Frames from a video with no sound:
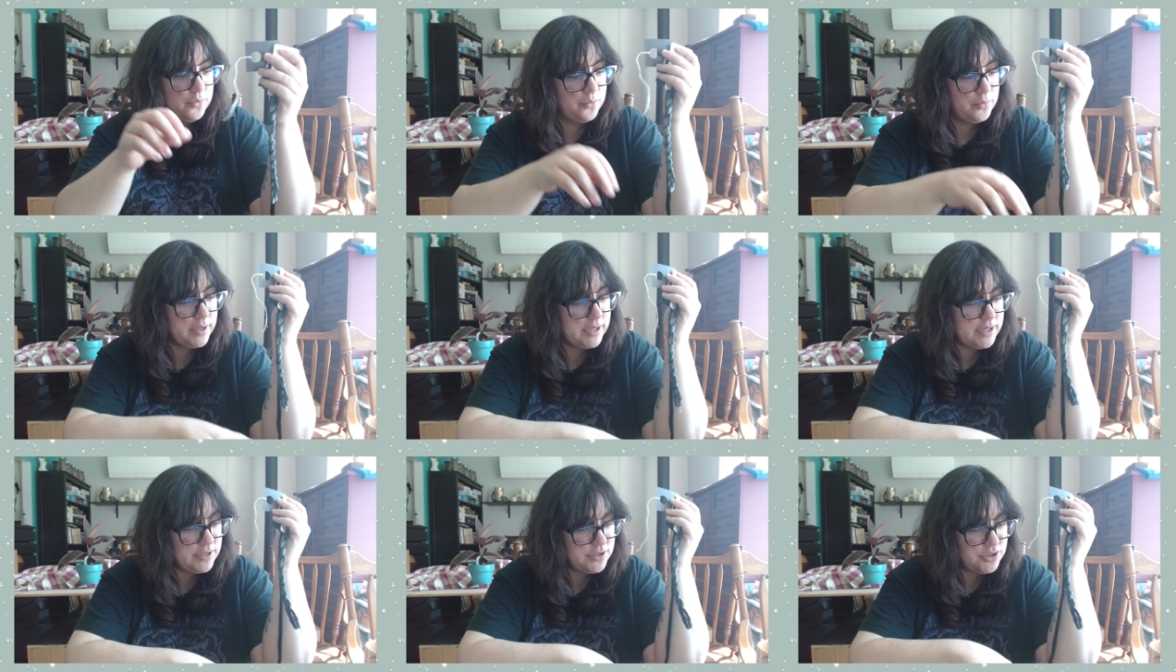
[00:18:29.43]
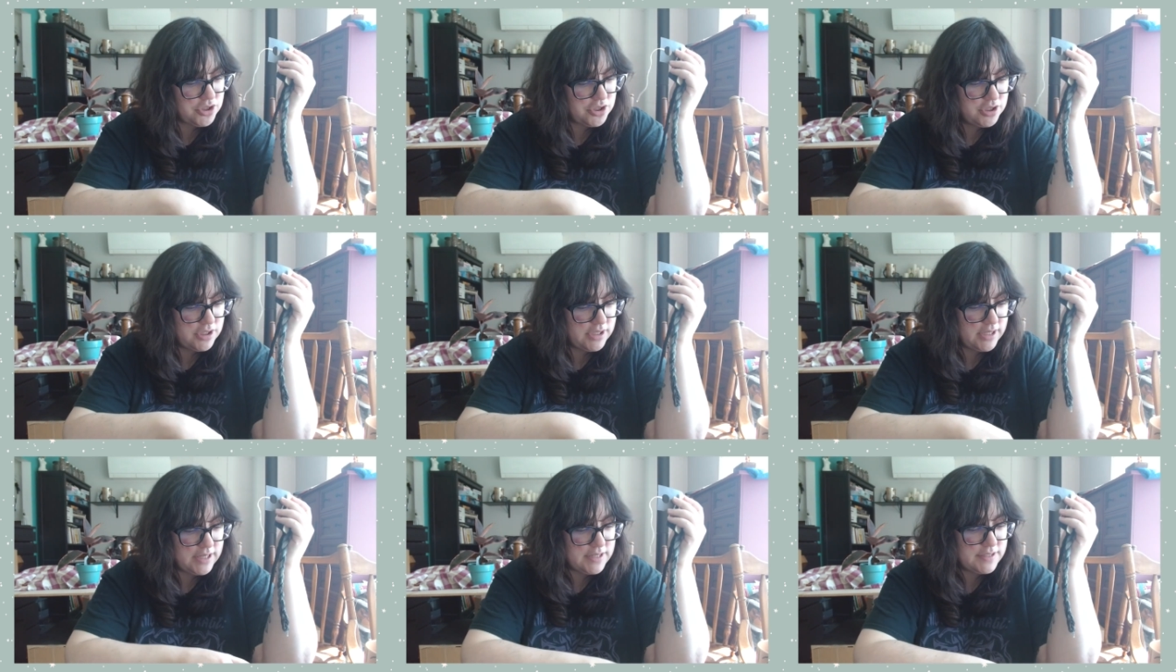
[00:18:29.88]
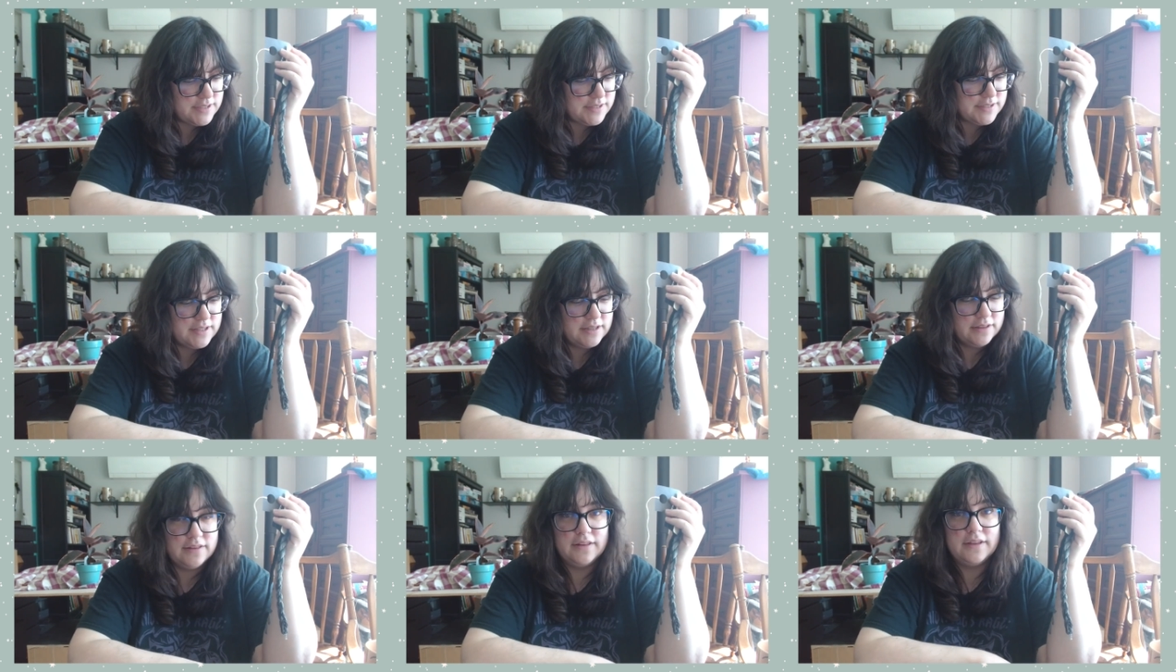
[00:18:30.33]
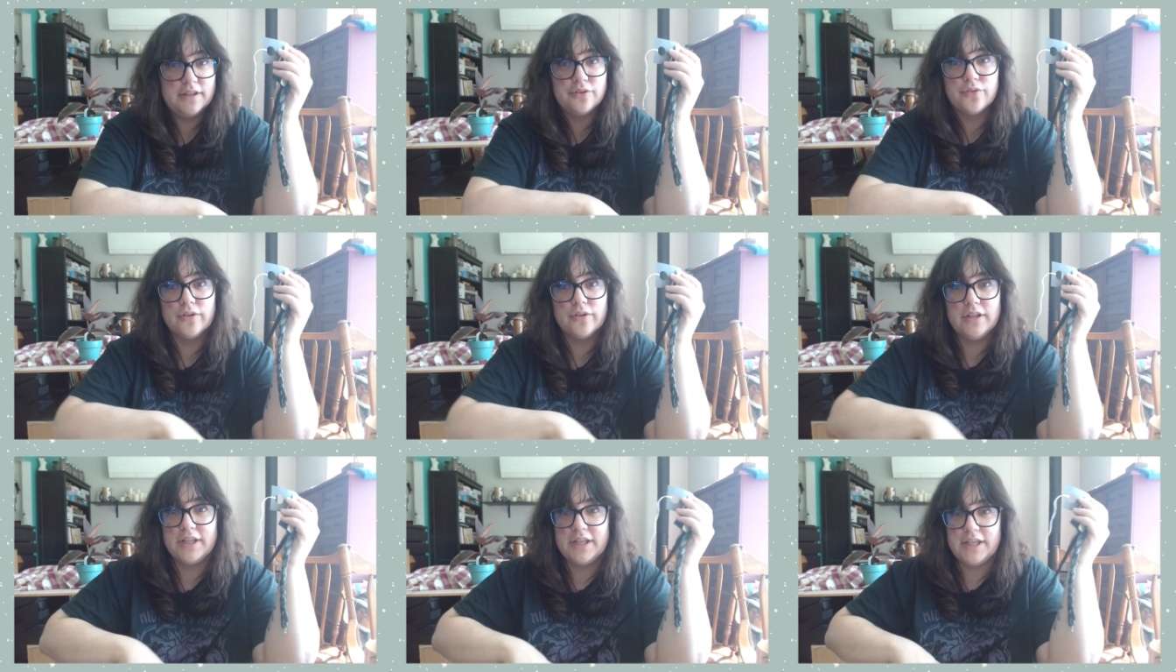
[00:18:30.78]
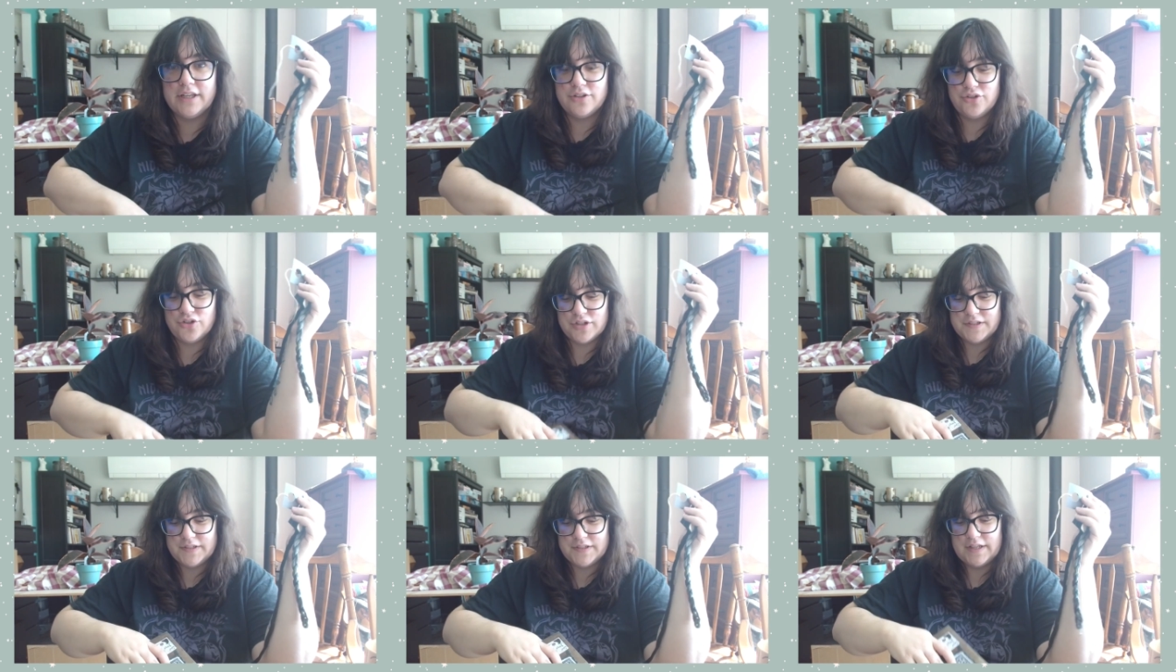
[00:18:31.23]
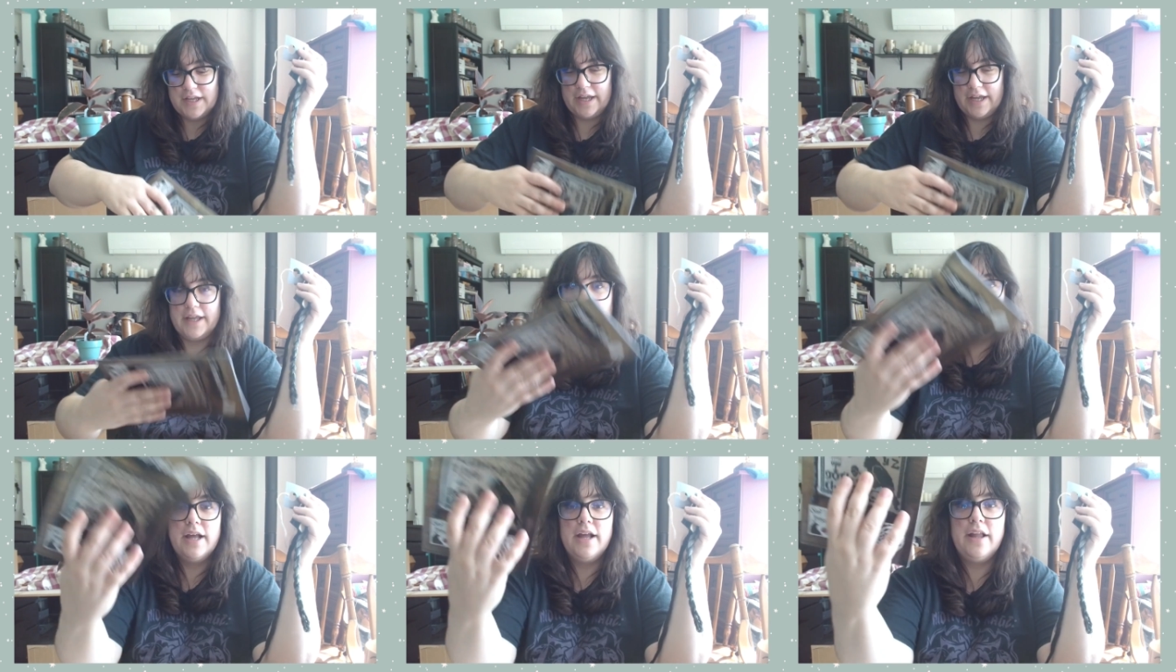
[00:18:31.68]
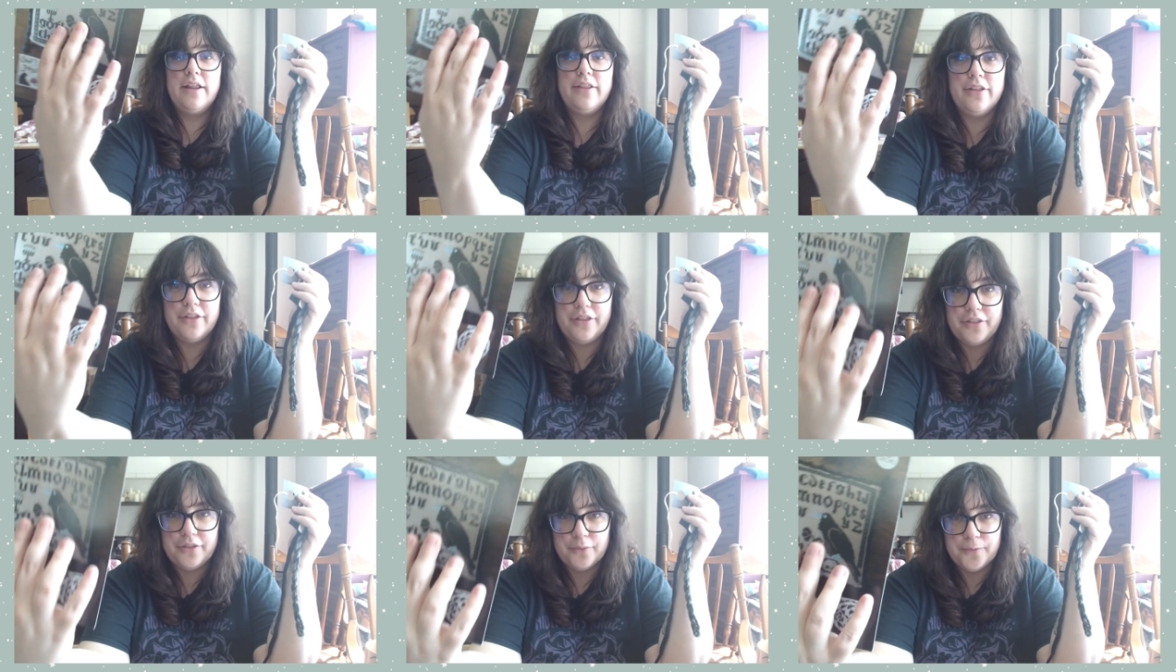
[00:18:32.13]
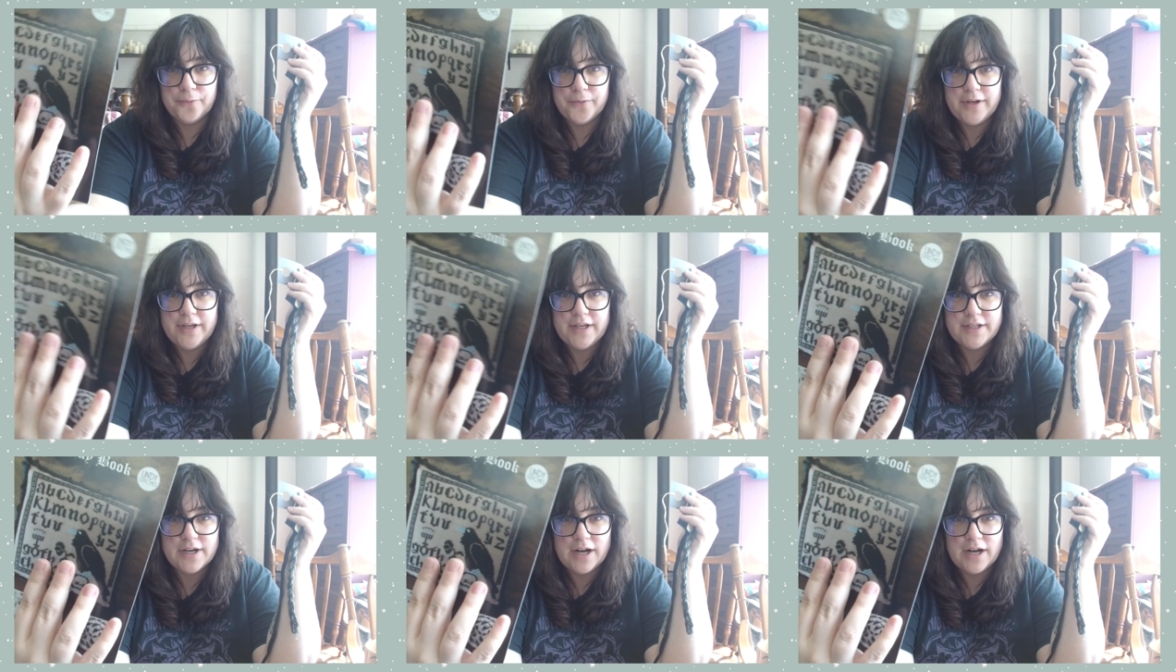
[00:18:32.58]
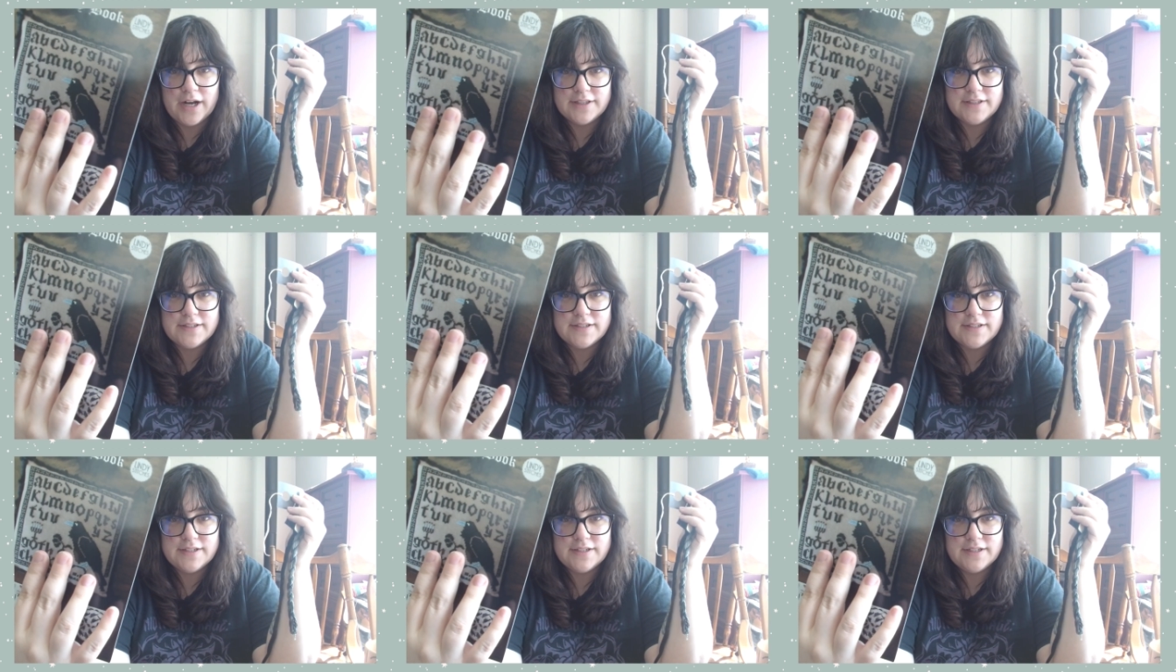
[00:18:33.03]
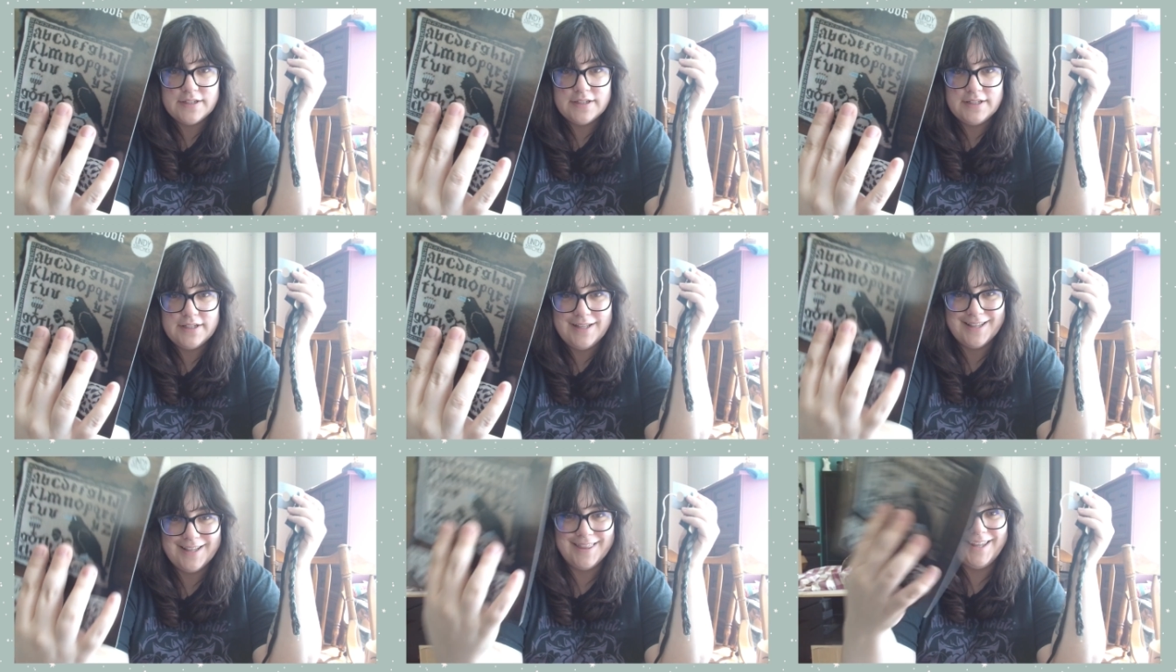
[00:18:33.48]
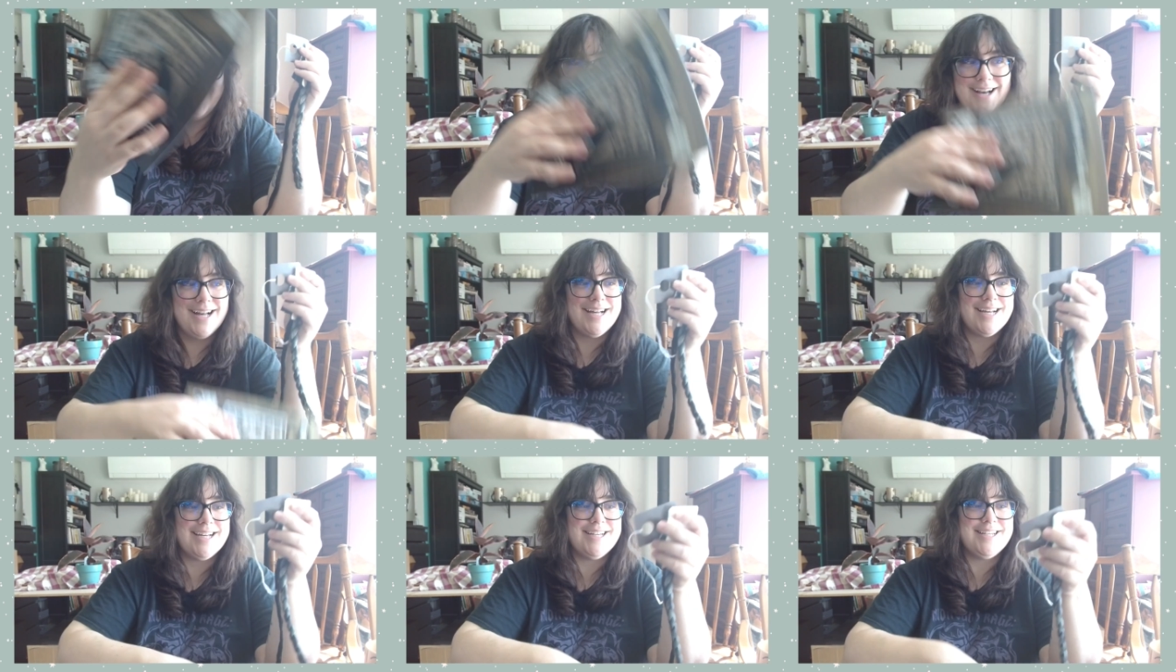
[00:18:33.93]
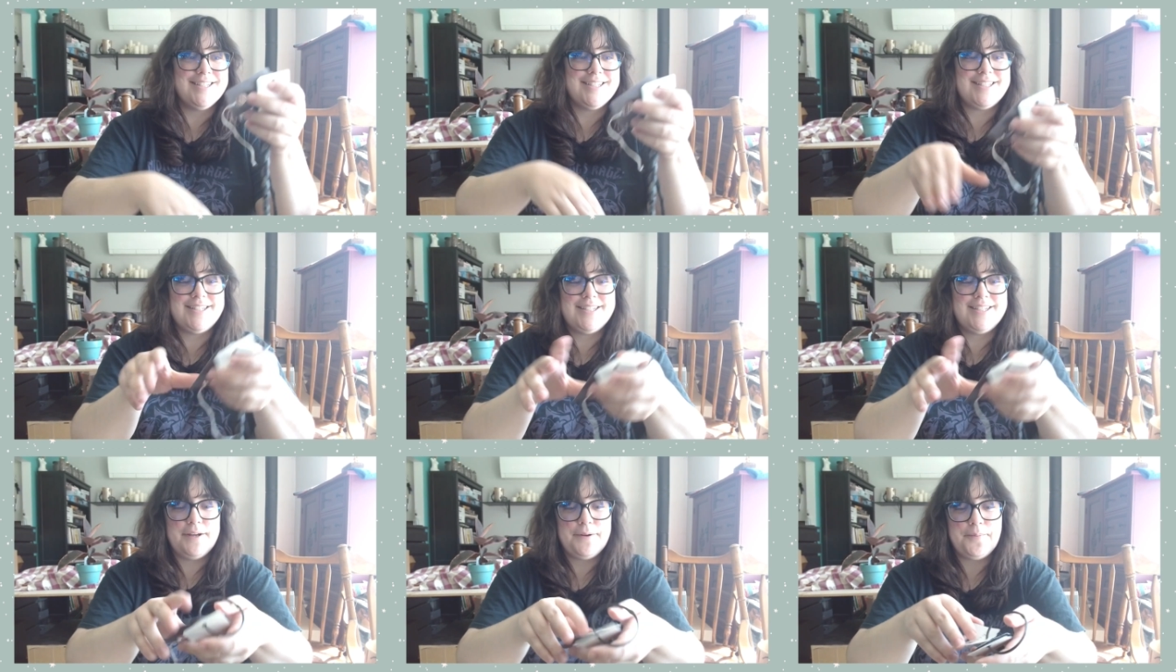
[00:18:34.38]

which is literally just like the 3 dots in the eyes.